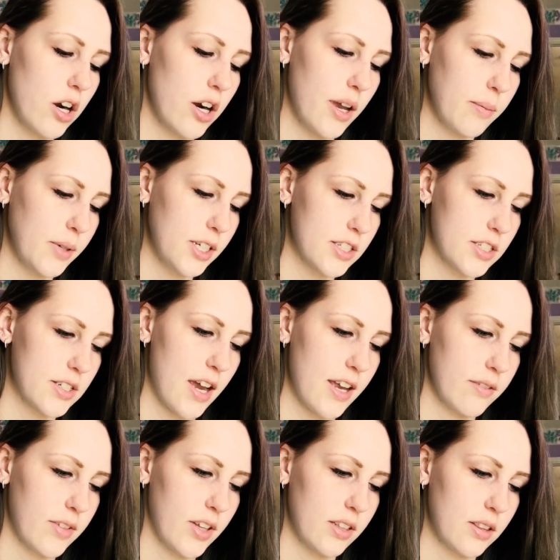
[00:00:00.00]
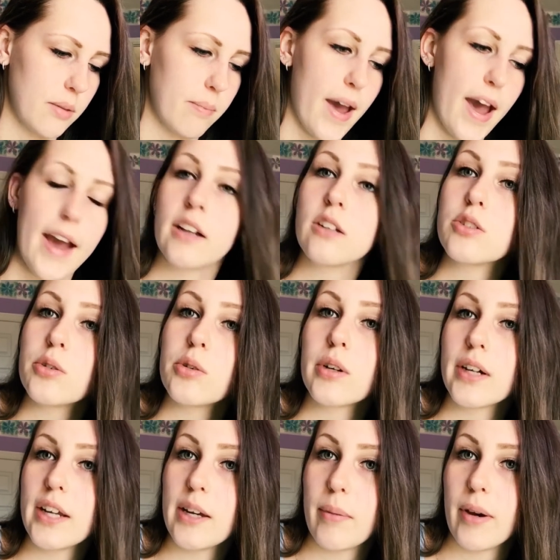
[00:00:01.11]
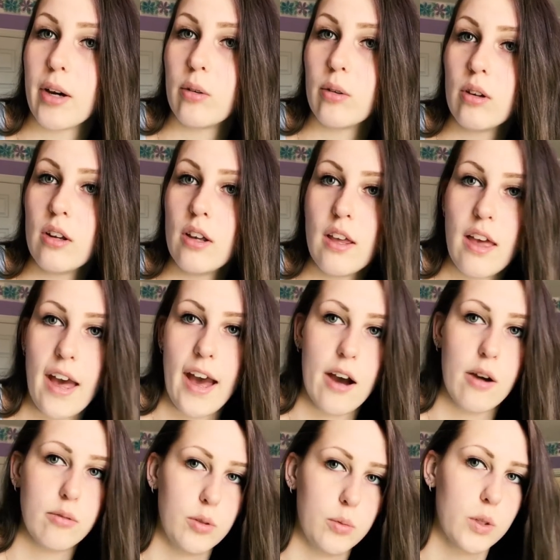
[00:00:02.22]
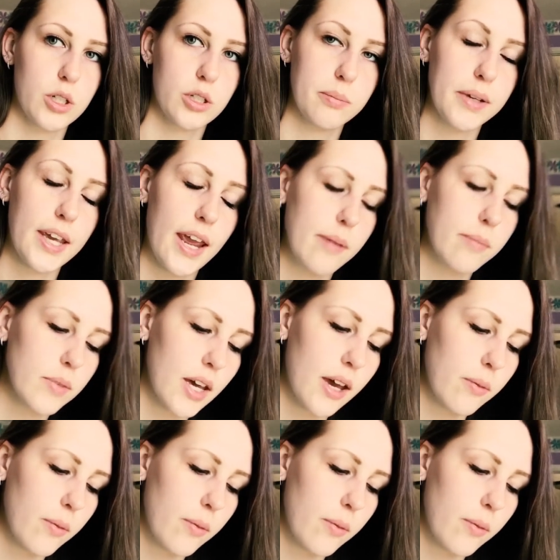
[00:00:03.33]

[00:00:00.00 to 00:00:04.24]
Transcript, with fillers: I mean, it's kind of like the backstory about how the world became that